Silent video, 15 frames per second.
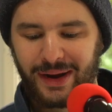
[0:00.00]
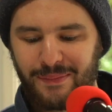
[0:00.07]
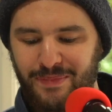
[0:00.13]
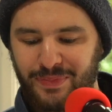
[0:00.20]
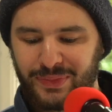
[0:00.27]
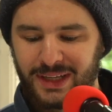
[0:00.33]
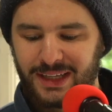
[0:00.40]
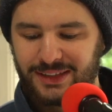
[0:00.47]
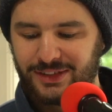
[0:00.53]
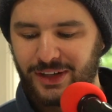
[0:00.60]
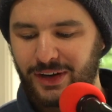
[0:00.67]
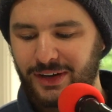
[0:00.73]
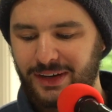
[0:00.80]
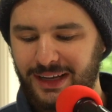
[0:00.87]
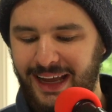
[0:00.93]
right.
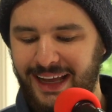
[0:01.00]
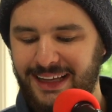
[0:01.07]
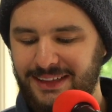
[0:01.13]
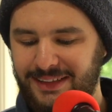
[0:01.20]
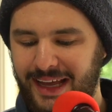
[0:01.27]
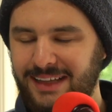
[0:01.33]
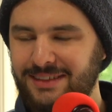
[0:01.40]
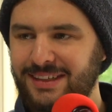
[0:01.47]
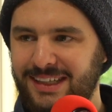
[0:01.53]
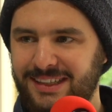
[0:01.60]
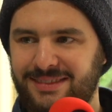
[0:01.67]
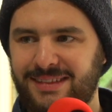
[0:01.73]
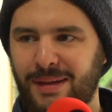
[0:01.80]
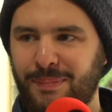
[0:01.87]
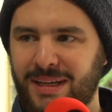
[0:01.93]
So it has like
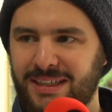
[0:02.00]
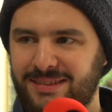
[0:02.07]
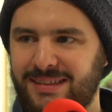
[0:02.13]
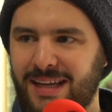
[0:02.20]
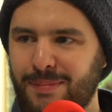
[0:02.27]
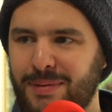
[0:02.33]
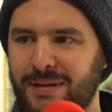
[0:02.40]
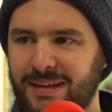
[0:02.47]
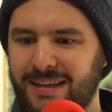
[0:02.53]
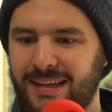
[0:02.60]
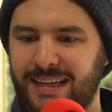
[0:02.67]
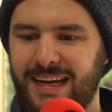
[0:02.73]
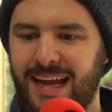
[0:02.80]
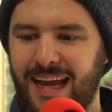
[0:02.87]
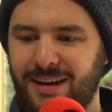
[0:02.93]
a step by step
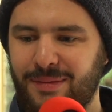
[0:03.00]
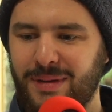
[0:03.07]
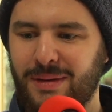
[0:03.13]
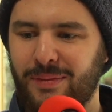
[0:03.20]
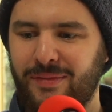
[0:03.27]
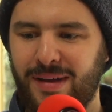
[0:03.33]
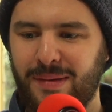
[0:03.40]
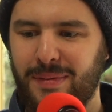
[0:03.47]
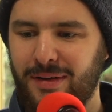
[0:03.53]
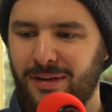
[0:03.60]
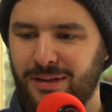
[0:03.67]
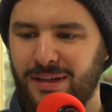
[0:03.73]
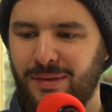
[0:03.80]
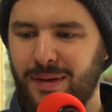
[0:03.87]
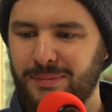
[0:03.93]
in how to become a vampire
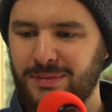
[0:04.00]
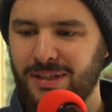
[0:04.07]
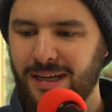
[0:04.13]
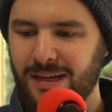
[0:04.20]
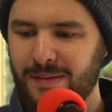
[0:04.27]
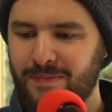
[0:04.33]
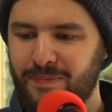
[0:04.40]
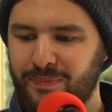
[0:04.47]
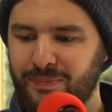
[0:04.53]
on that website.